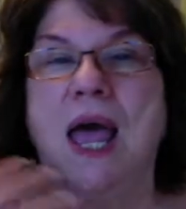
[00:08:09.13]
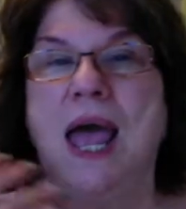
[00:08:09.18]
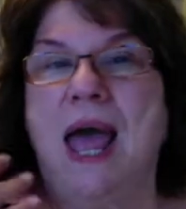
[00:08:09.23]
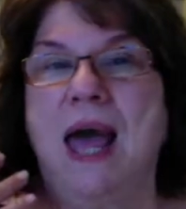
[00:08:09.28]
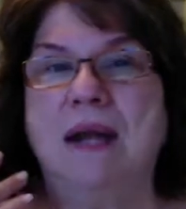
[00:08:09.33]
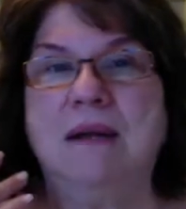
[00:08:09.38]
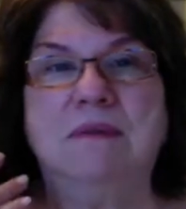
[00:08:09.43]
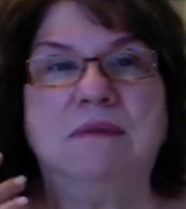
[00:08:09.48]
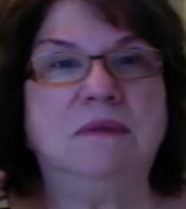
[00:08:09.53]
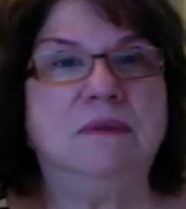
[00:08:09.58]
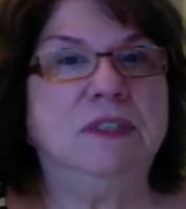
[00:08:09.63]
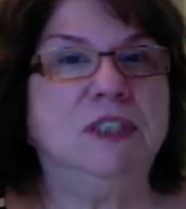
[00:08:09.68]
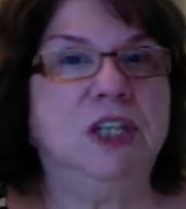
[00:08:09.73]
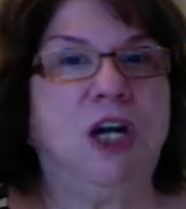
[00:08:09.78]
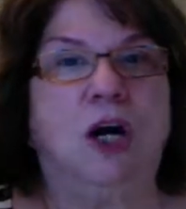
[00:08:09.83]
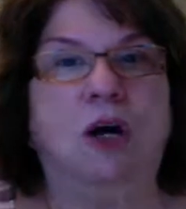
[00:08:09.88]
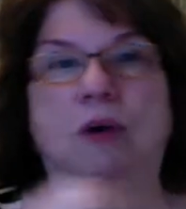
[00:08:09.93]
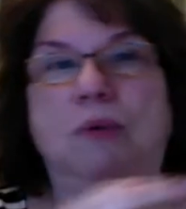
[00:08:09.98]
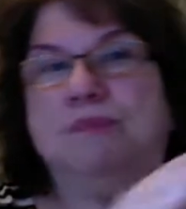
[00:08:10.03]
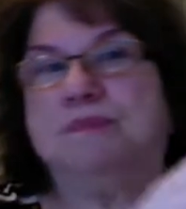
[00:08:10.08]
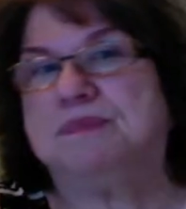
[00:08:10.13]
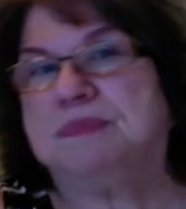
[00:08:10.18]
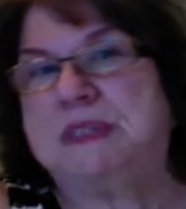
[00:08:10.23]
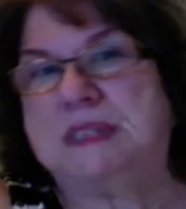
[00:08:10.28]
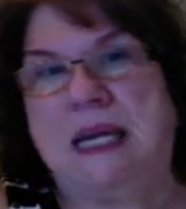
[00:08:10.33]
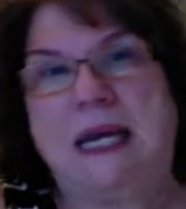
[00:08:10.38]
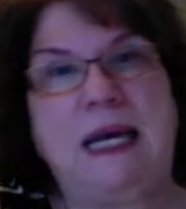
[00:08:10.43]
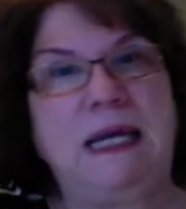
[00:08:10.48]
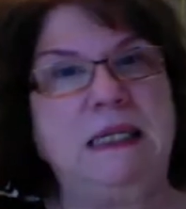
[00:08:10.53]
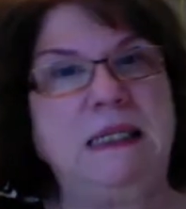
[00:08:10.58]
and
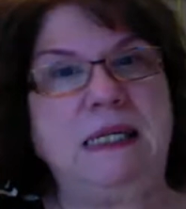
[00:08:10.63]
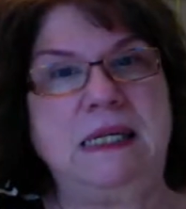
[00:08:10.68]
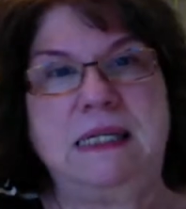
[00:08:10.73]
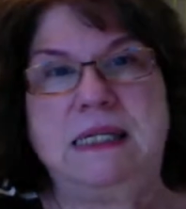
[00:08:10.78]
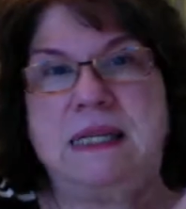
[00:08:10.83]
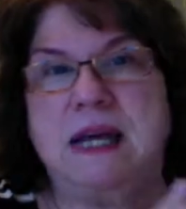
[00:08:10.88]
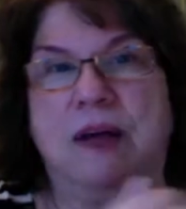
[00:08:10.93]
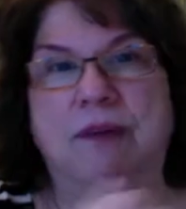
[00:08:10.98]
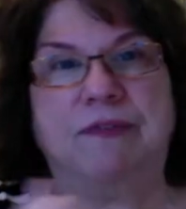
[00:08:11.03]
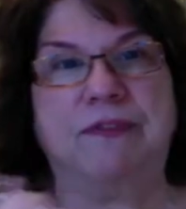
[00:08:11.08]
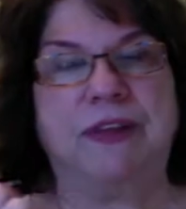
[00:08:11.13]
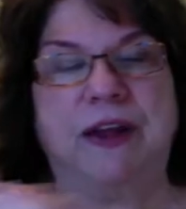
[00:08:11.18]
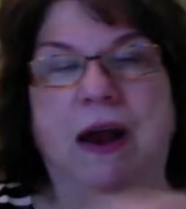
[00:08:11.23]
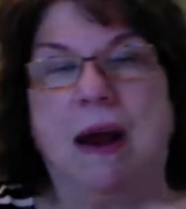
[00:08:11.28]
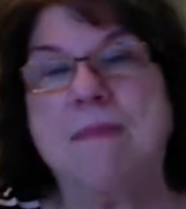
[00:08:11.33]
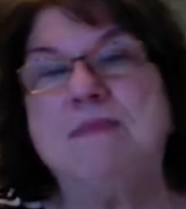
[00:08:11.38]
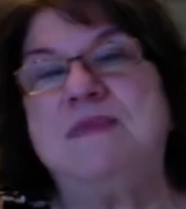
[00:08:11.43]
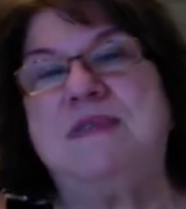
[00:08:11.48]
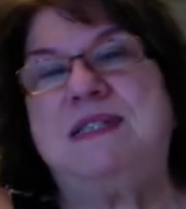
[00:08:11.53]
kill yourself there.